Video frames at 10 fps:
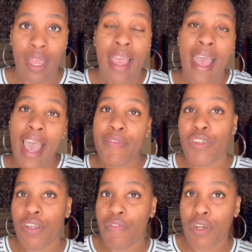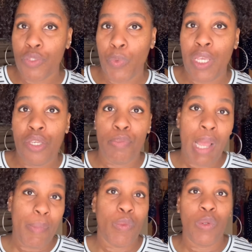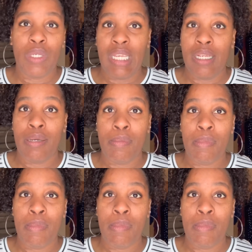After your first week, you probably won't need them